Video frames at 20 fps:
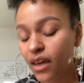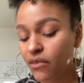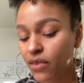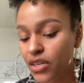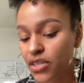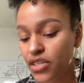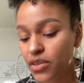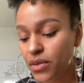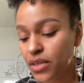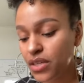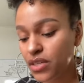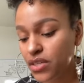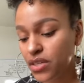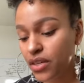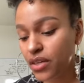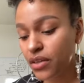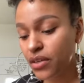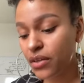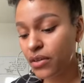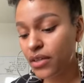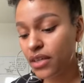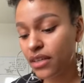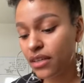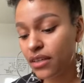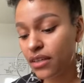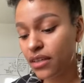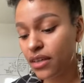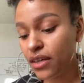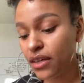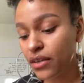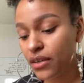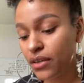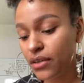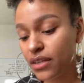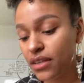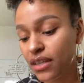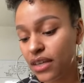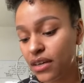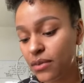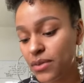Eventually, she
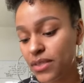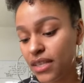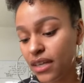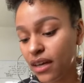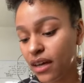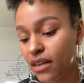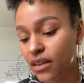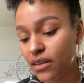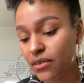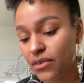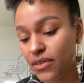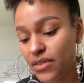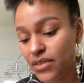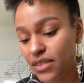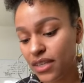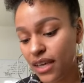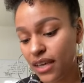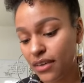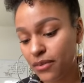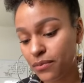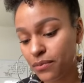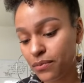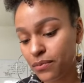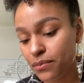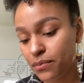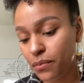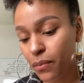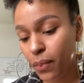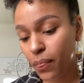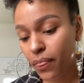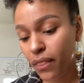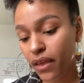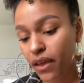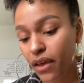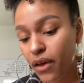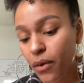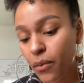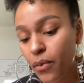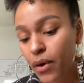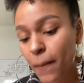concluded that it was the color of her skin.
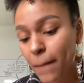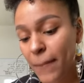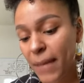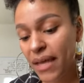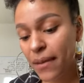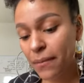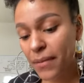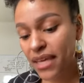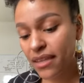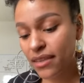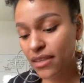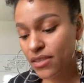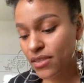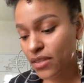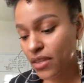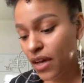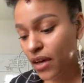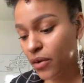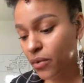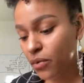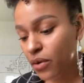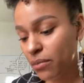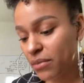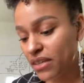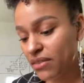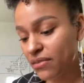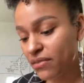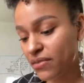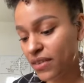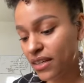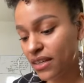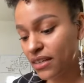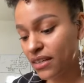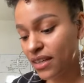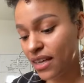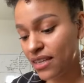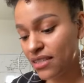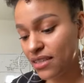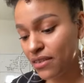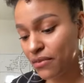What might make this young woman
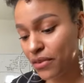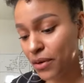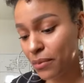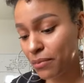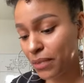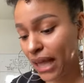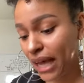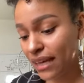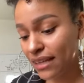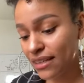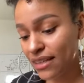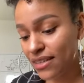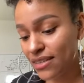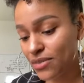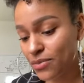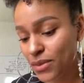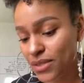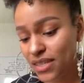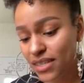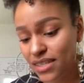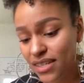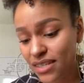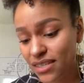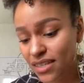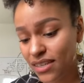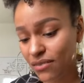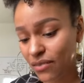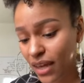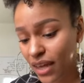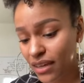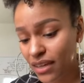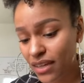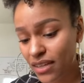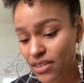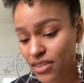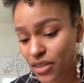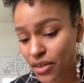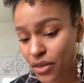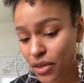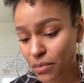feel as if her blackness was a
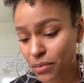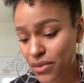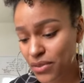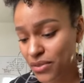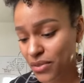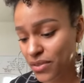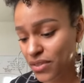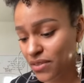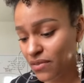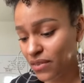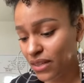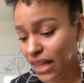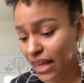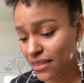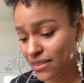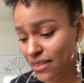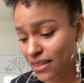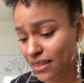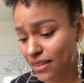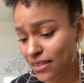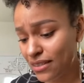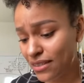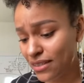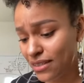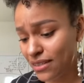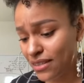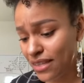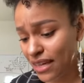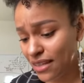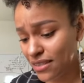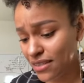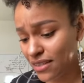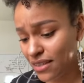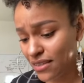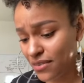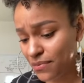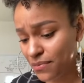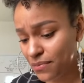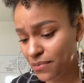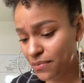disadvantage in her pursuits of classical
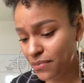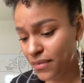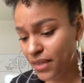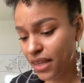dancing?